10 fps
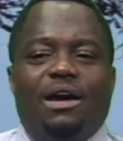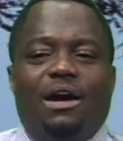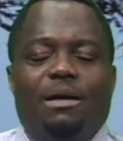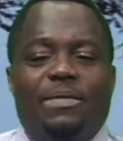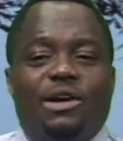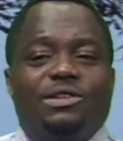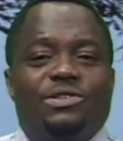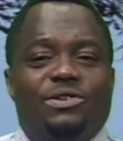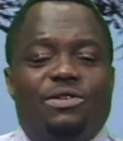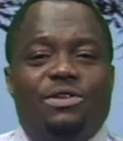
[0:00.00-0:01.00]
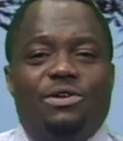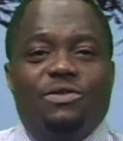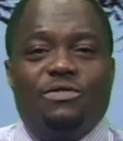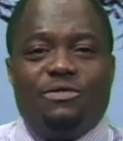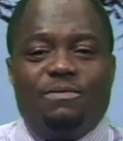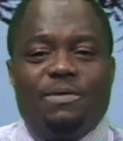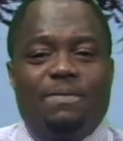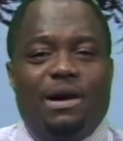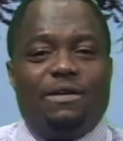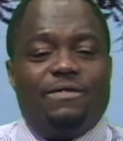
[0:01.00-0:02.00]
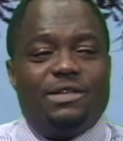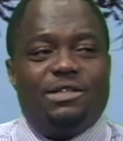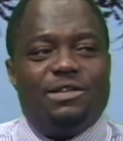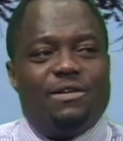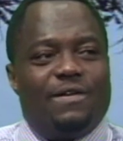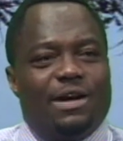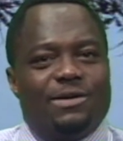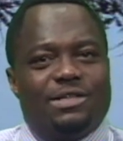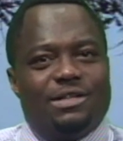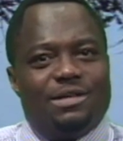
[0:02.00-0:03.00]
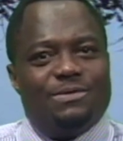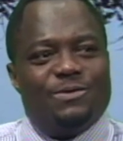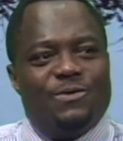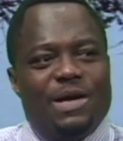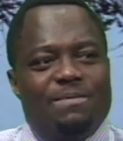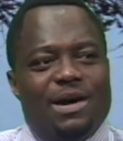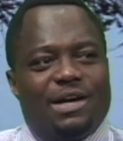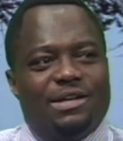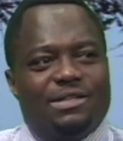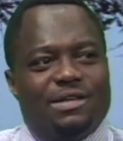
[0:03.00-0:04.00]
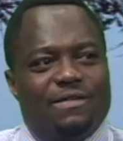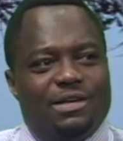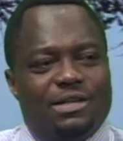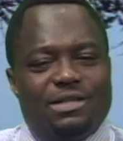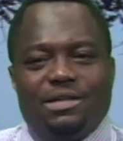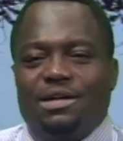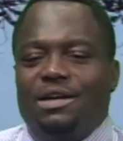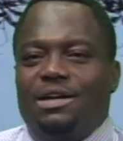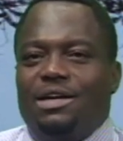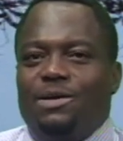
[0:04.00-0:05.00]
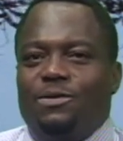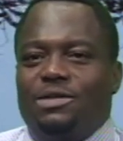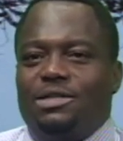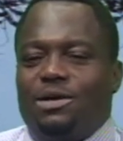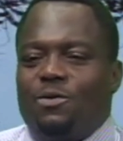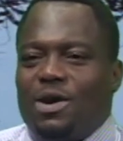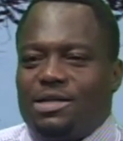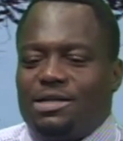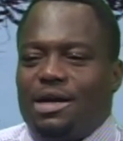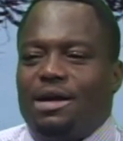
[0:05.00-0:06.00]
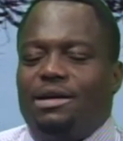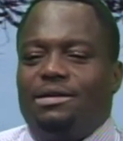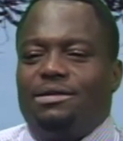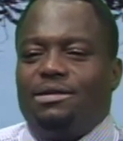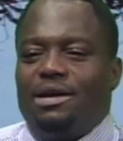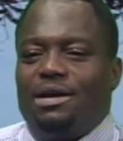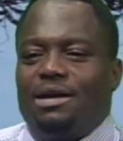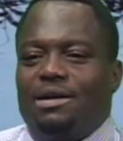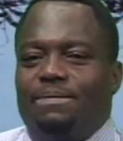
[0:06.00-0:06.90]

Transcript: Uh, Mayor's Youth used to be part of the city of Iowa City way back in the 70s. It was a quasi uh,